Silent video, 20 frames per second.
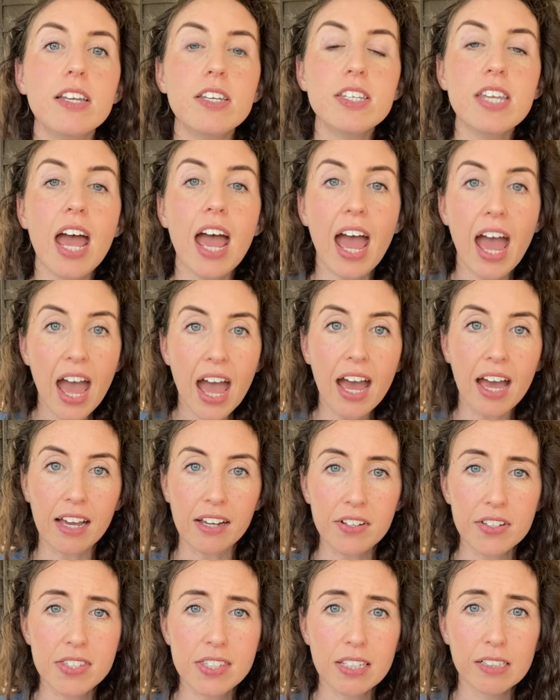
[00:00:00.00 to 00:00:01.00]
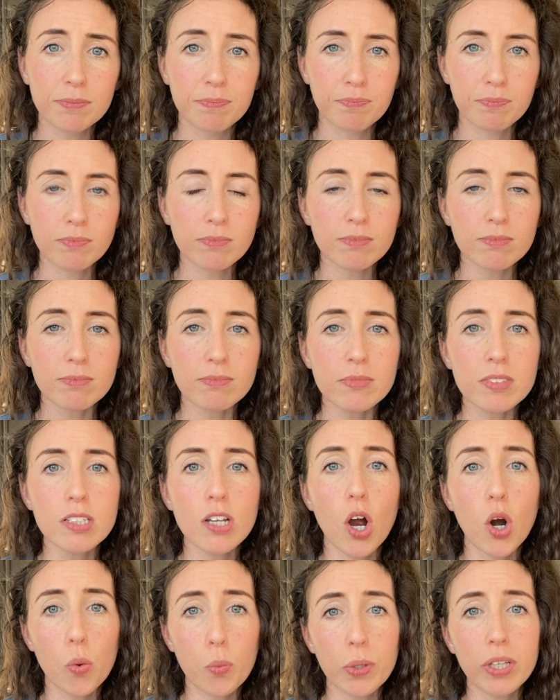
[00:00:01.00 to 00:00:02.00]
Tags
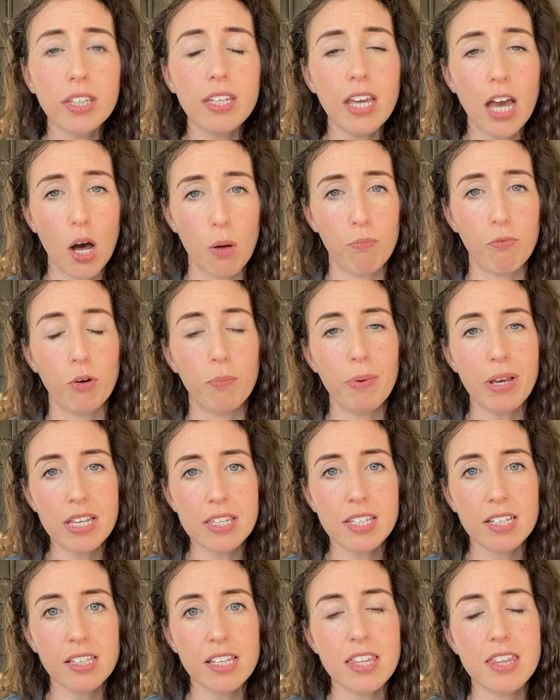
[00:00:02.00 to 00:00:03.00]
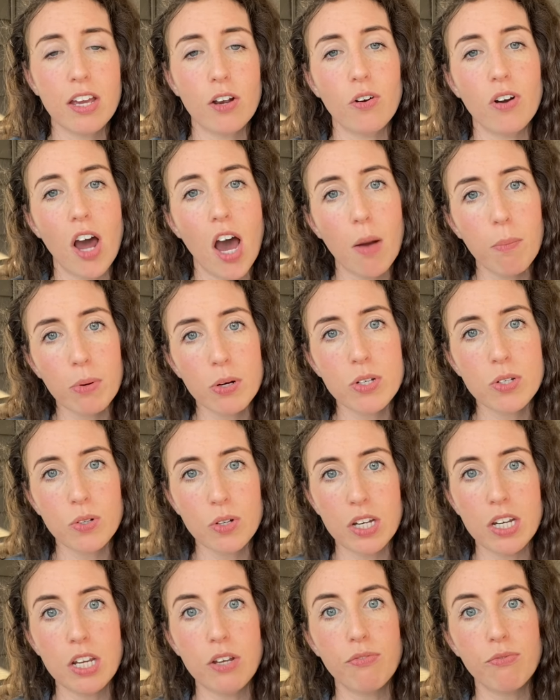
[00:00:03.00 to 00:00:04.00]
are really helpful. Basically, they are an
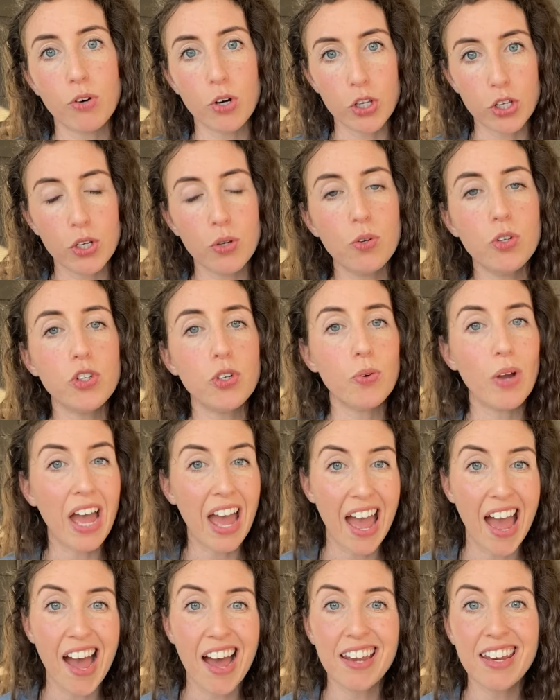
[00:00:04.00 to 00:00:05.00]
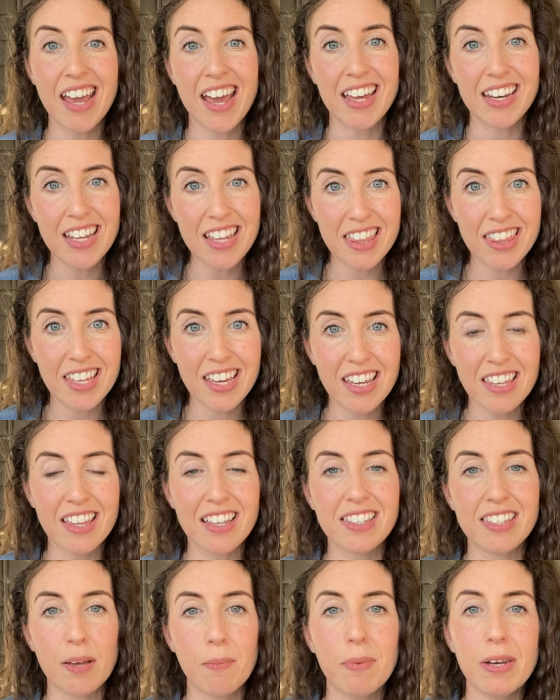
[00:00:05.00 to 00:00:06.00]
opportunity for you to add anything
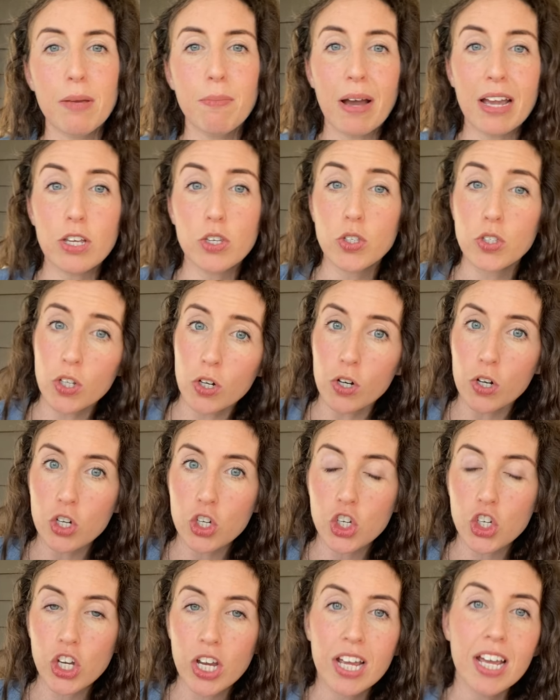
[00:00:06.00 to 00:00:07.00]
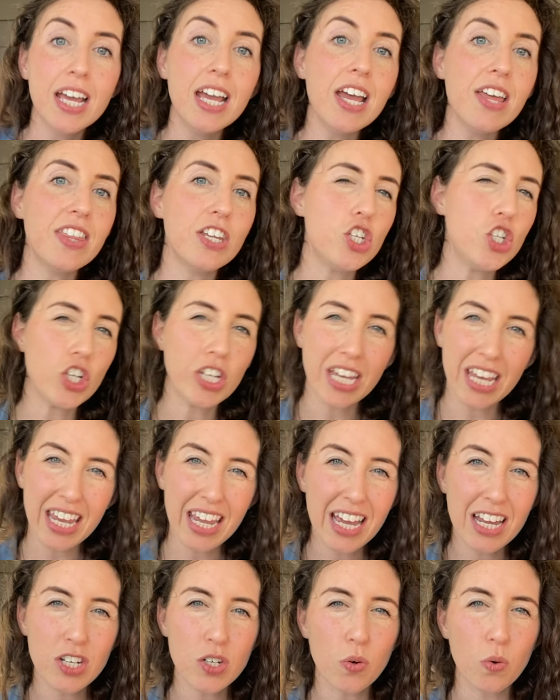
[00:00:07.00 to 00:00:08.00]
that somebody might search that you
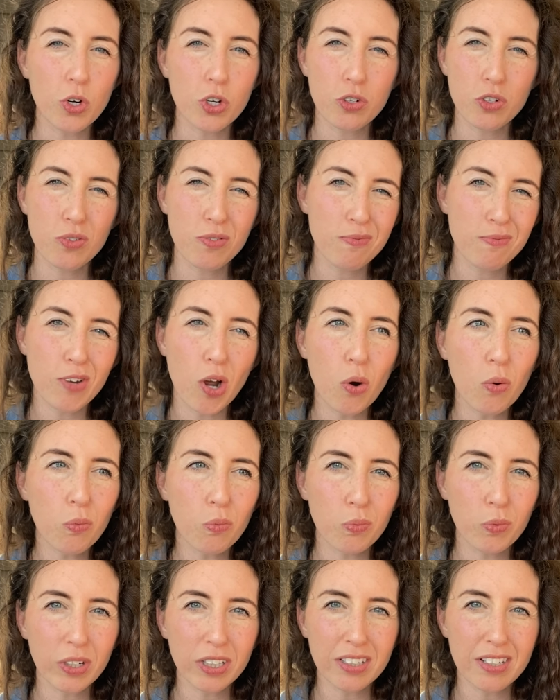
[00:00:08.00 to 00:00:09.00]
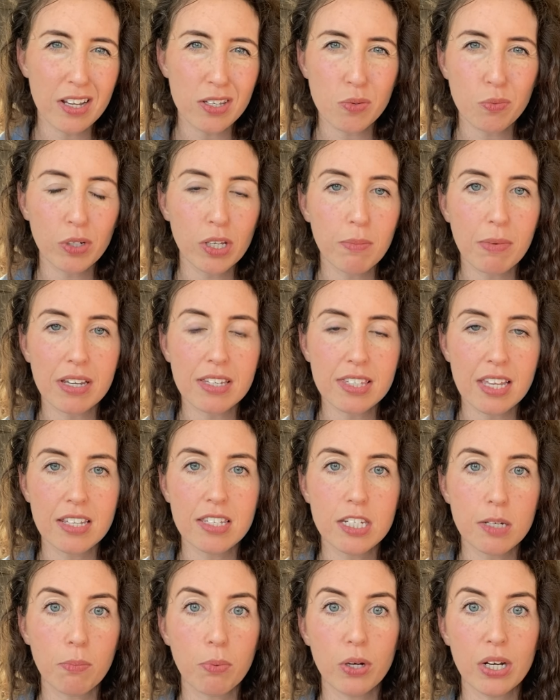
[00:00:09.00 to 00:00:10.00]
can't or doesn't really make
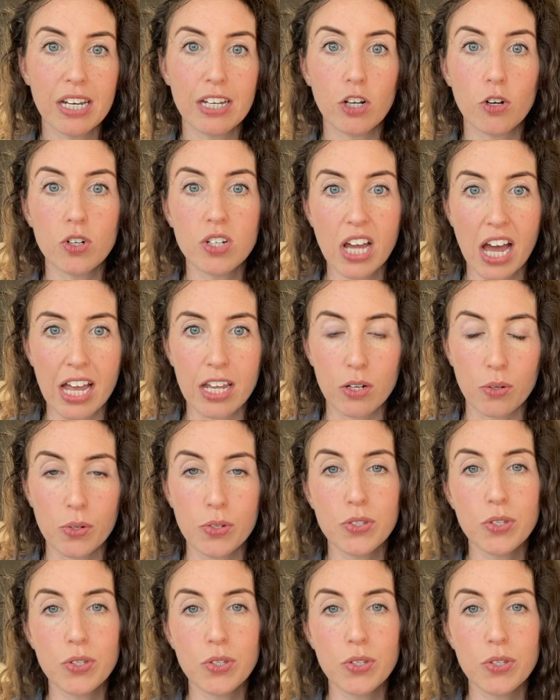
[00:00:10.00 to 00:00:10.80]
sense to put in your title.